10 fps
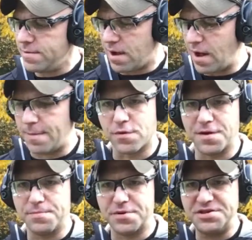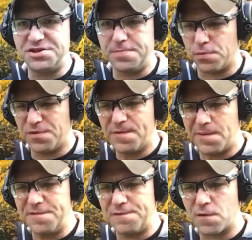I'm um, running pretty cheap
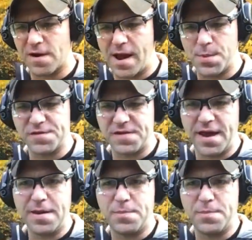124 ammo today,